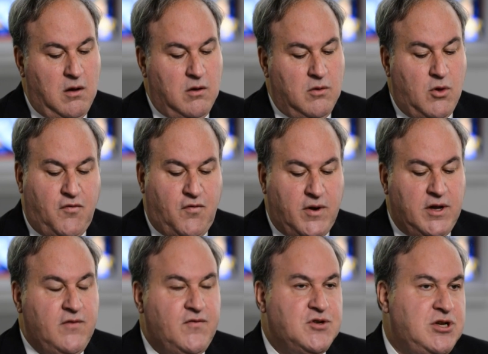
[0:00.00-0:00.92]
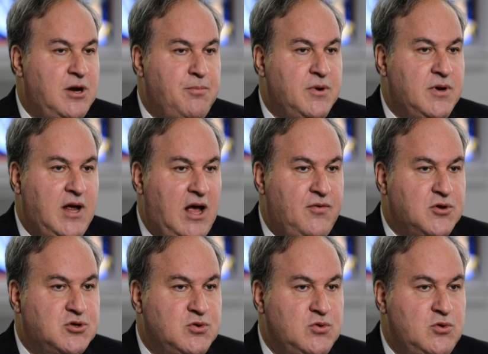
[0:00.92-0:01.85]
Though funding for separate Catholic
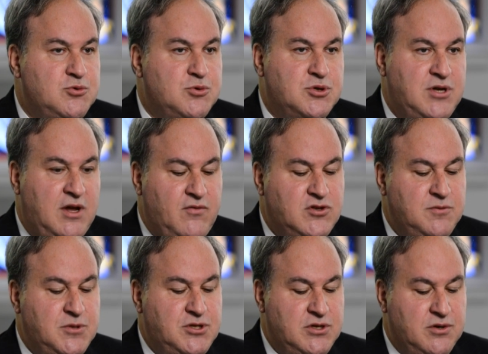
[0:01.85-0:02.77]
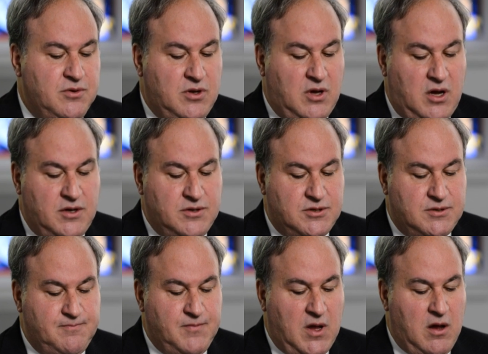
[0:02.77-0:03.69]
schools was never to
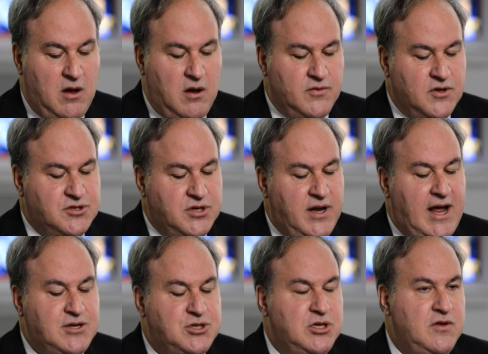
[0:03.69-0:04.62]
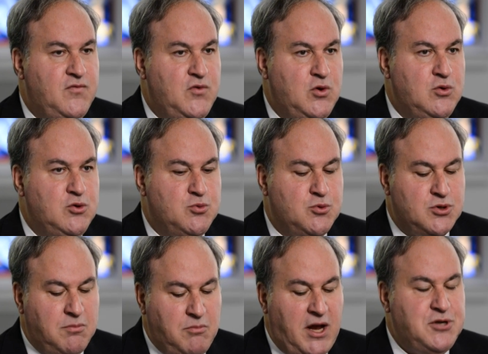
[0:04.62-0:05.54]
materialize, the tenacity of Hughes was
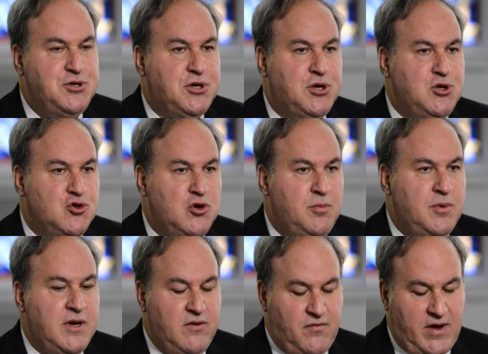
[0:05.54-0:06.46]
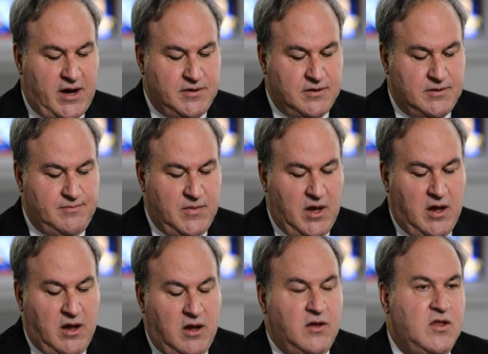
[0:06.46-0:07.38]
a major contributing factor
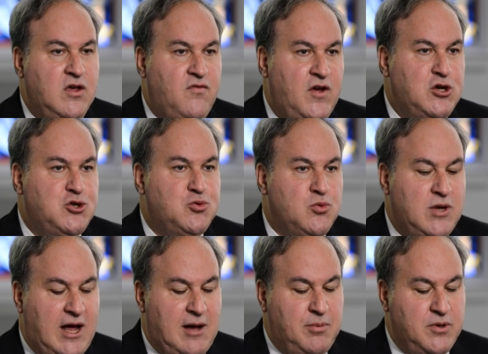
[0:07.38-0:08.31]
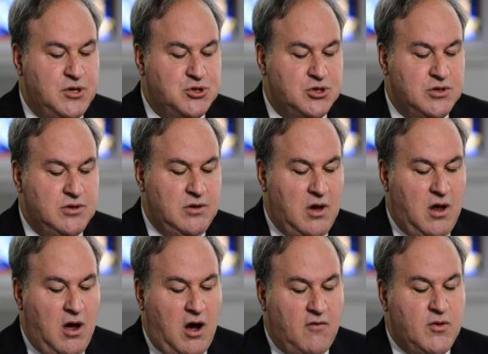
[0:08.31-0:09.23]
in the eventual abolition
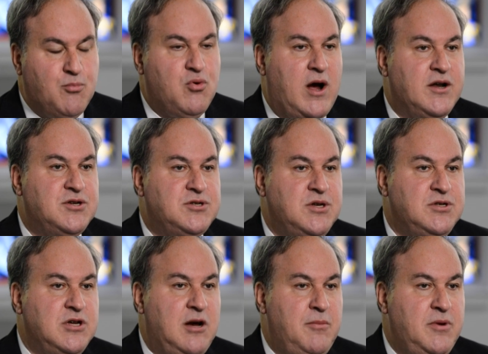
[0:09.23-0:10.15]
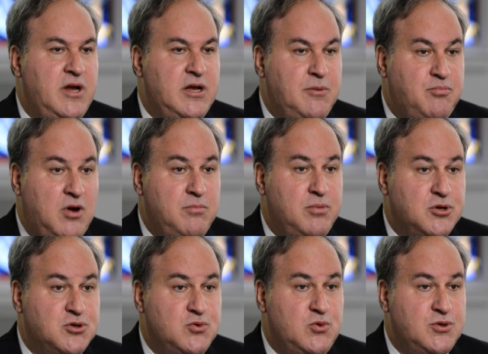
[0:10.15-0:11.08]
of the Protestant-dominated public
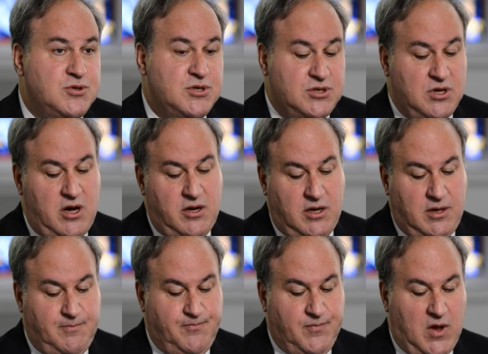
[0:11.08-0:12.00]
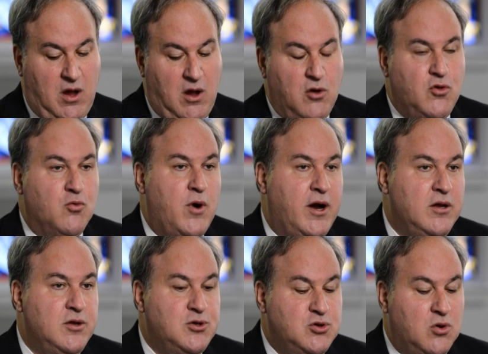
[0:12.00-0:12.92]
school society, the
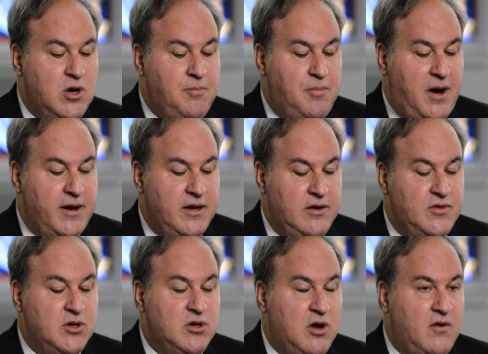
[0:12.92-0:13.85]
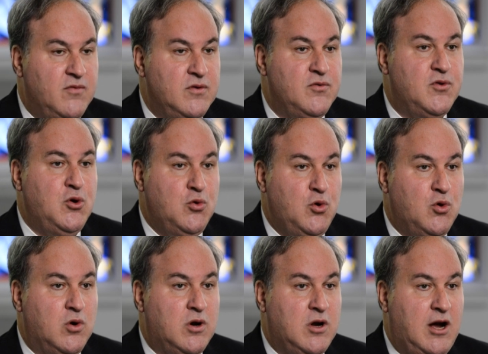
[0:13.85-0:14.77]
regulatory body that governed the New
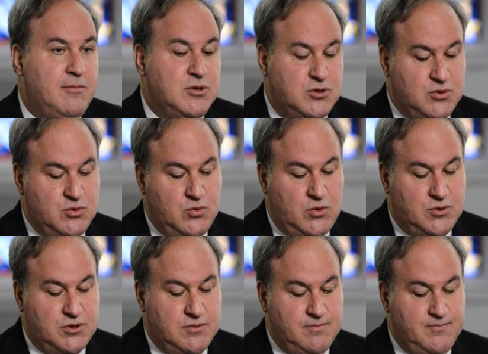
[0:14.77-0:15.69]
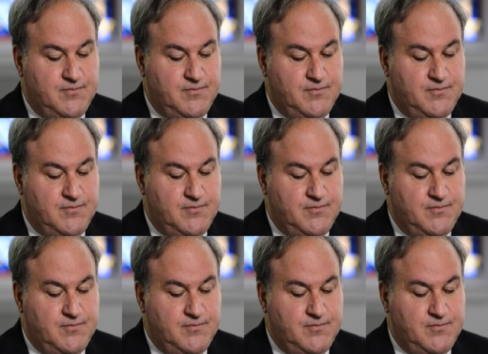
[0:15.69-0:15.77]
York common schools,